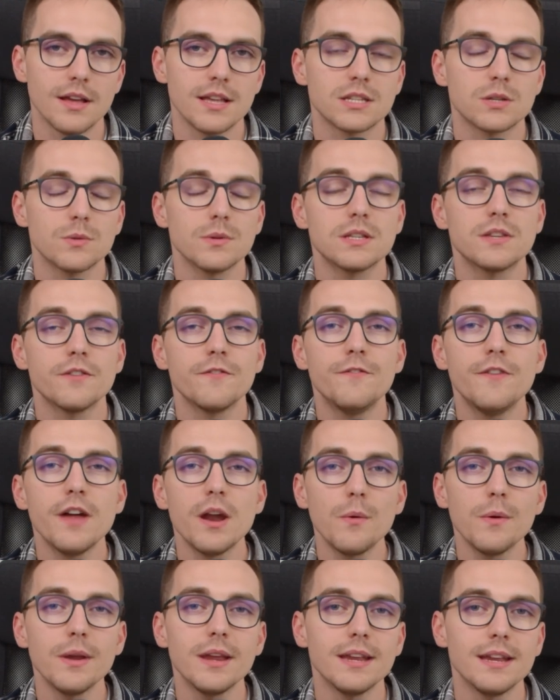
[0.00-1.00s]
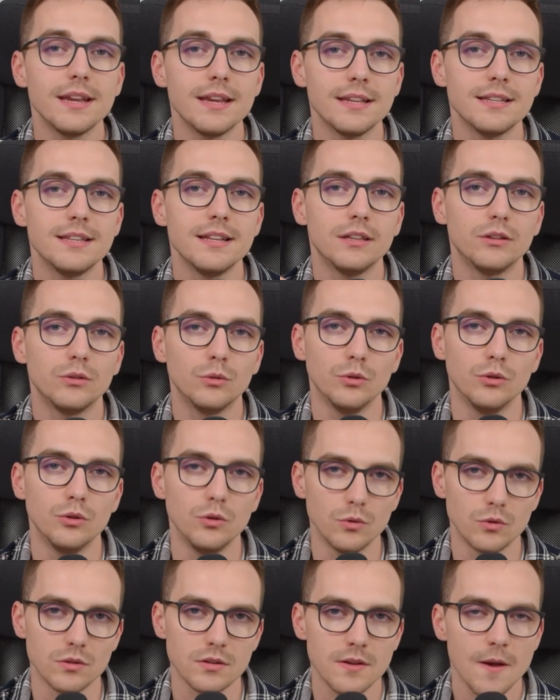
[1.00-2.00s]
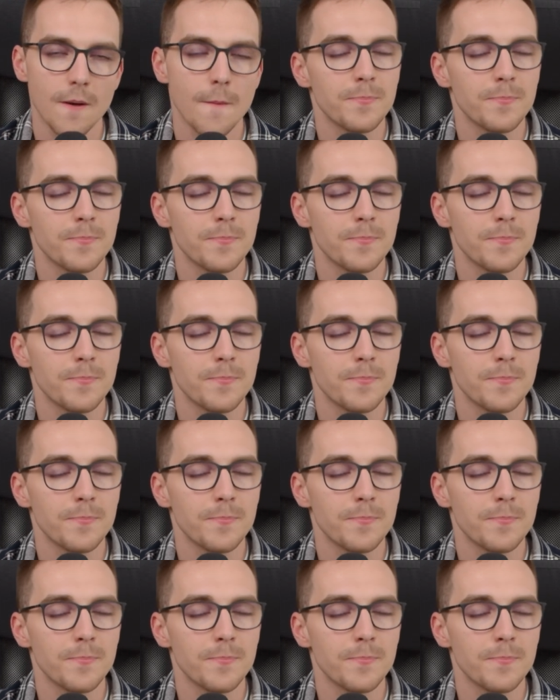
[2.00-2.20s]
So it's very easy to use.